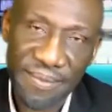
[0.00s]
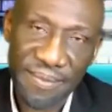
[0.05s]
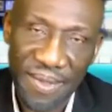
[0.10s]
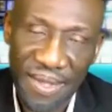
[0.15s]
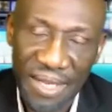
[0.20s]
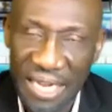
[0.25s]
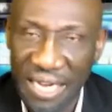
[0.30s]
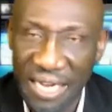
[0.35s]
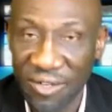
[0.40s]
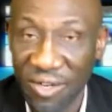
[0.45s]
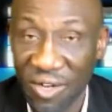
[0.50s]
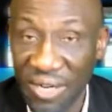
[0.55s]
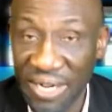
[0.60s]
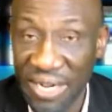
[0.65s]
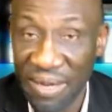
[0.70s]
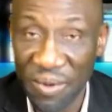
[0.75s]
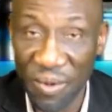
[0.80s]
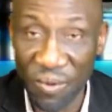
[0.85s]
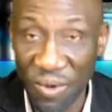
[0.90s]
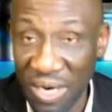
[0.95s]
And don't
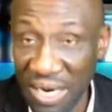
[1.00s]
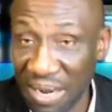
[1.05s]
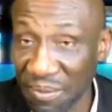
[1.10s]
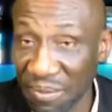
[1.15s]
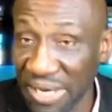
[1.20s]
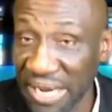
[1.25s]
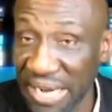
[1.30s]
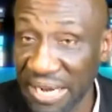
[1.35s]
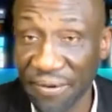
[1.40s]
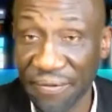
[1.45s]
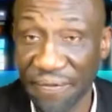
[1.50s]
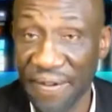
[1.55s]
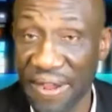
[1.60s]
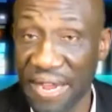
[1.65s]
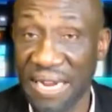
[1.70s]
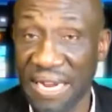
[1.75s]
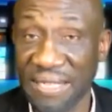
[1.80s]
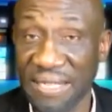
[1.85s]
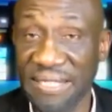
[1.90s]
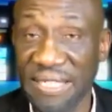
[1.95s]
get me wrong, I'm a Laker
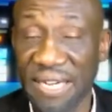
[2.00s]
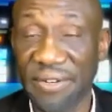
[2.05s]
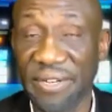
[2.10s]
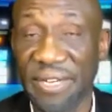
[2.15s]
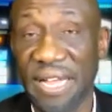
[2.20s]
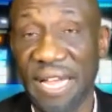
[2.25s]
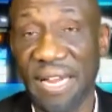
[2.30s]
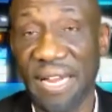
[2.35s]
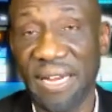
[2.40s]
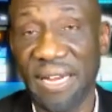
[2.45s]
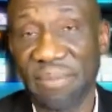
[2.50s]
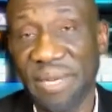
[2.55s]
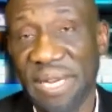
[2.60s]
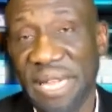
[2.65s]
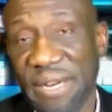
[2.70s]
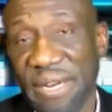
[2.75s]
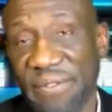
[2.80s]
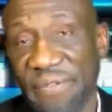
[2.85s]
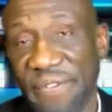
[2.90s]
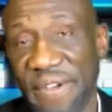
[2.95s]
fan. I'll tell you that. I'm a
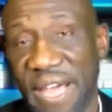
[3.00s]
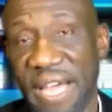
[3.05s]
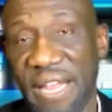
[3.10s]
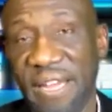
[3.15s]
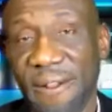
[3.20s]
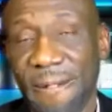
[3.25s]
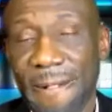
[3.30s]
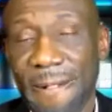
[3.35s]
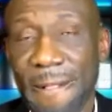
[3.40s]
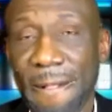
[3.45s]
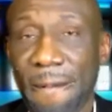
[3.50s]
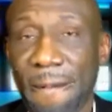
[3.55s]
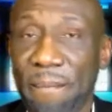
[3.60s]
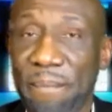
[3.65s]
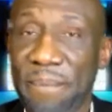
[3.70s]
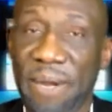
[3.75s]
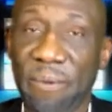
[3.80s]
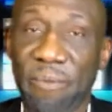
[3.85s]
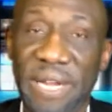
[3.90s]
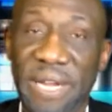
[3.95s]
Laker fan.
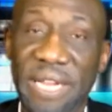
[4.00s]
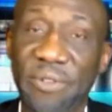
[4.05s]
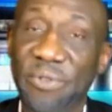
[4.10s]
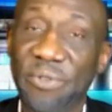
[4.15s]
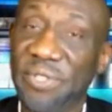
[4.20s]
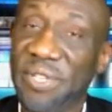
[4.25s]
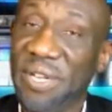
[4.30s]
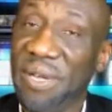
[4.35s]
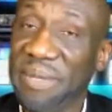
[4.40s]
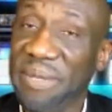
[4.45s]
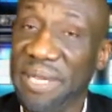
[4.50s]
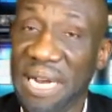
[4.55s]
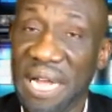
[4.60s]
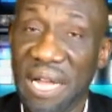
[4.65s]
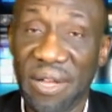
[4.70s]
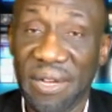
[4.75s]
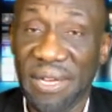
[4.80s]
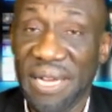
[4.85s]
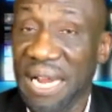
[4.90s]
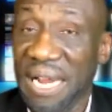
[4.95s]
But when they do something that I
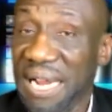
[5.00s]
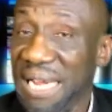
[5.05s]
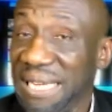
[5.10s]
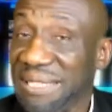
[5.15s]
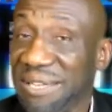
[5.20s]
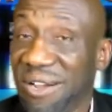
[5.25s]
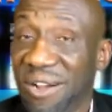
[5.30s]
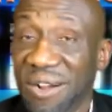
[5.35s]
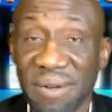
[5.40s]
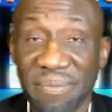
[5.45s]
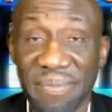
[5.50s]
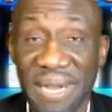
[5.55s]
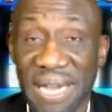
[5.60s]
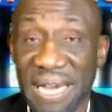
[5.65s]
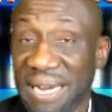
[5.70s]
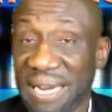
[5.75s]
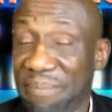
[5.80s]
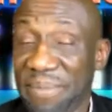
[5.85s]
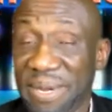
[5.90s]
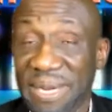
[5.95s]
don't like, I talk about
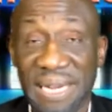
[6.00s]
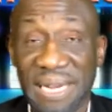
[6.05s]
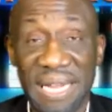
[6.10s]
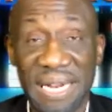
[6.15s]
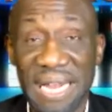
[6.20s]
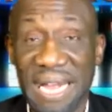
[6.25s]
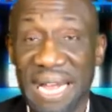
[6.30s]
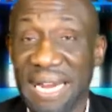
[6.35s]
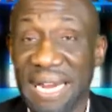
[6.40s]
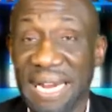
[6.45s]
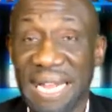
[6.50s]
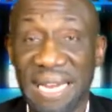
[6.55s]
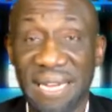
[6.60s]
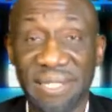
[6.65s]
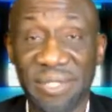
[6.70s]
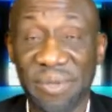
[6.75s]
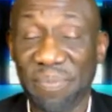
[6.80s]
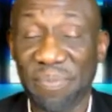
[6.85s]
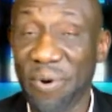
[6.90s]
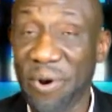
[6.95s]
it. I mean, like, I ain't got to
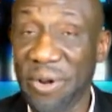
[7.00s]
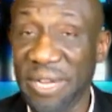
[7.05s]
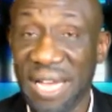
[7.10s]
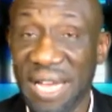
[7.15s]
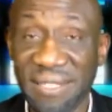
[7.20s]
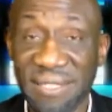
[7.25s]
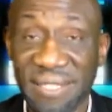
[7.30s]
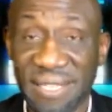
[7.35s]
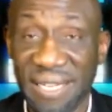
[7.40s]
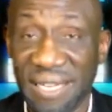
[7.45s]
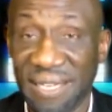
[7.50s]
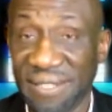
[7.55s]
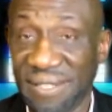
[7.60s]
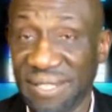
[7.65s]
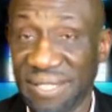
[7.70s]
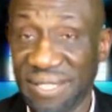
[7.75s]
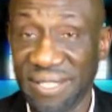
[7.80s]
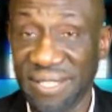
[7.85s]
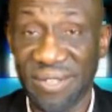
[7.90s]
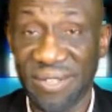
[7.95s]
support
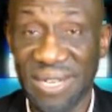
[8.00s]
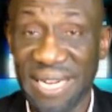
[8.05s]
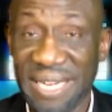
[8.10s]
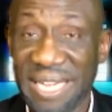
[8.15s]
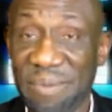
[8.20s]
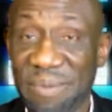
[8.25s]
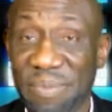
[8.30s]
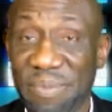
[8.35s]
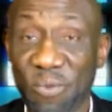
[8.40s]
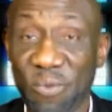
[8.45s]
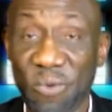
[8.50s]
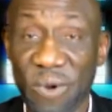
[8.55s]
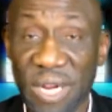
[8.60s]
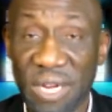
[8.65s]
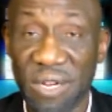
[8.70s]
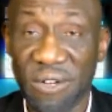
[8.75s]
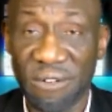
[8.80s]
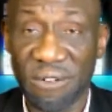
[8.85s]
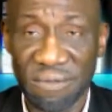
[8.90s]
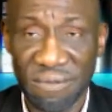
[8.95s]
nonsense. You know, I keep it
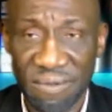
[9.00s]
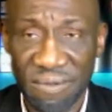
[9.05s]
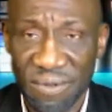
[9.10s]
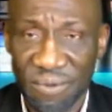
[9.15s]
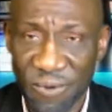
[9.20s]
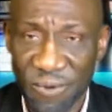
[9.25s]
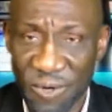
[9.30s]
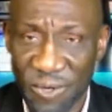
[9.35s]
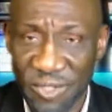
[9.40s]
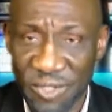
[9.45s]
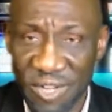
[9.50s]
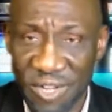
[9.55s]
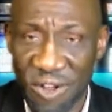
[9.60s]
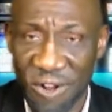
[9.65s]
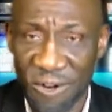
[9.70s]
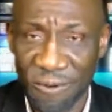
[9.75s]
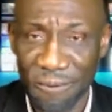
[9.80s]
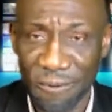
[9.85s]
real talk.